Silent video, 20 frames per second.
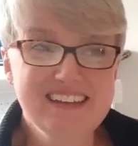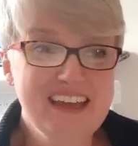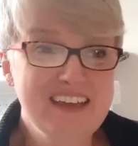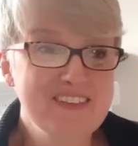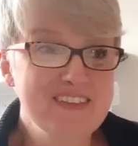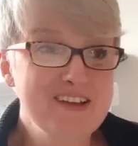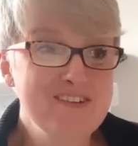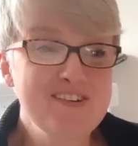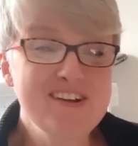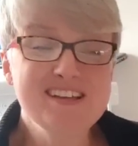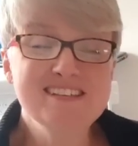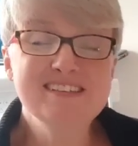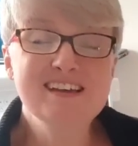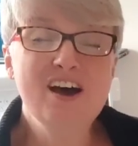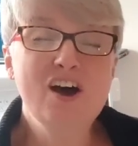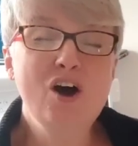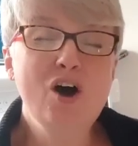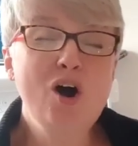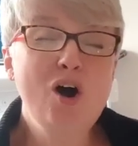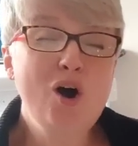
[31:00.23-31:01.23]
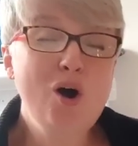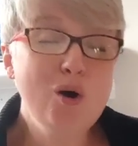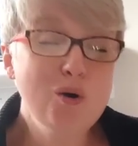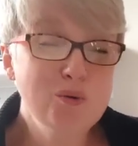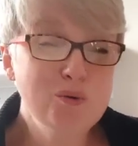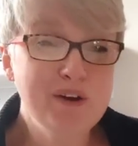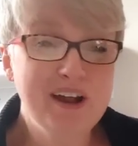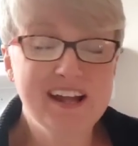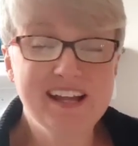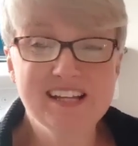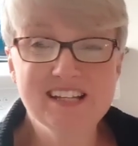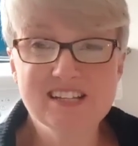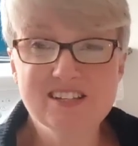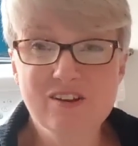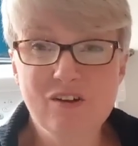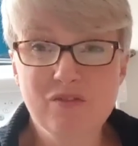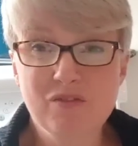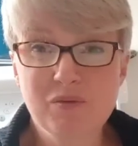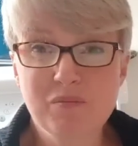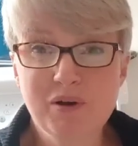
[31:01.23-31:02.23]
Yeah, there is a whole
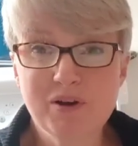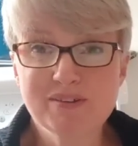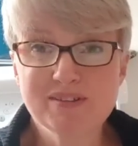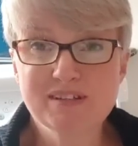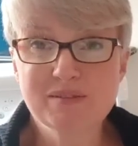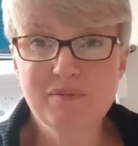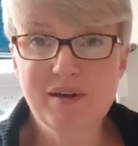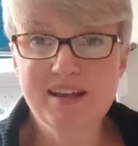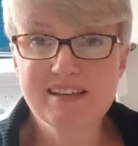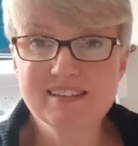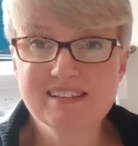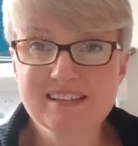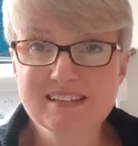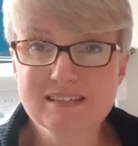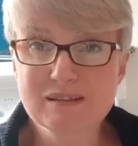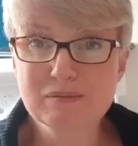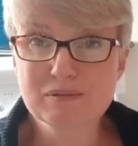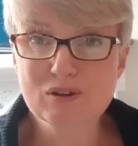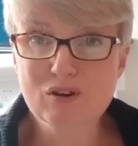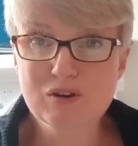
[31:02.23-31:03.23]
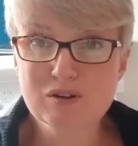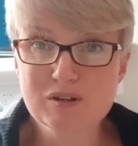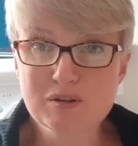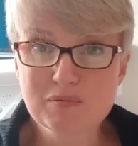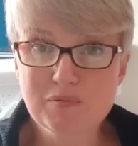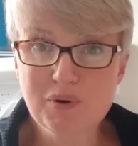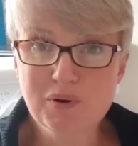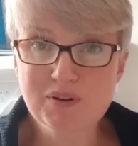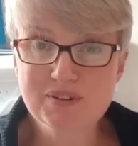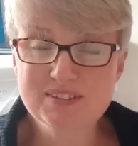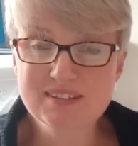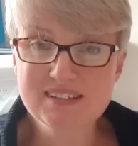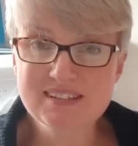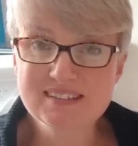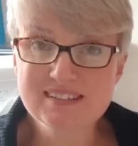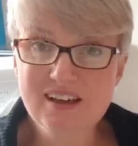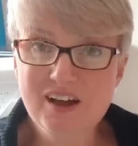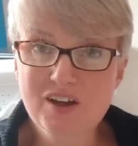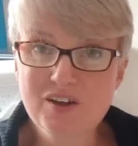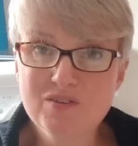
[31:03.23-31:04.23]
range of the most amazing subscription
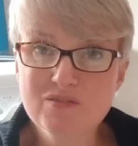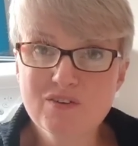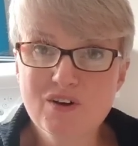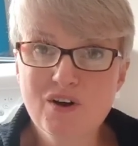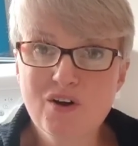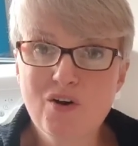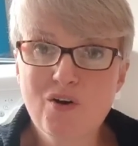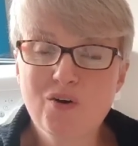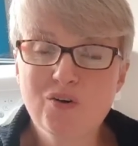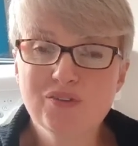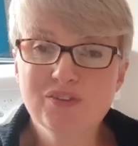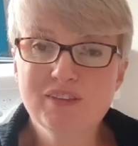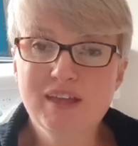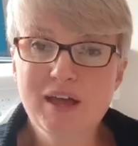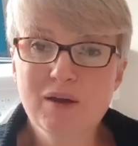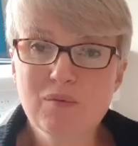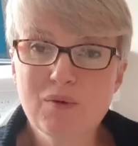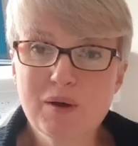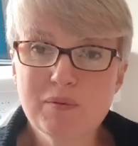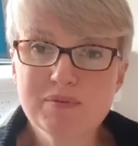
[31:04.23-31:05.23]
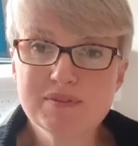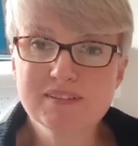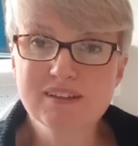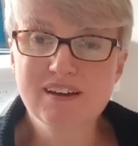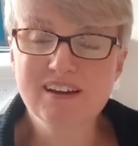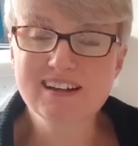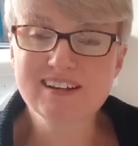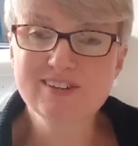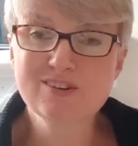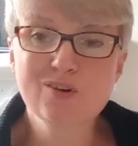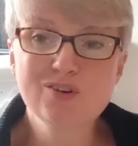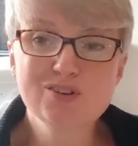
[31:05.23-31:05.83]
boxes over on their website,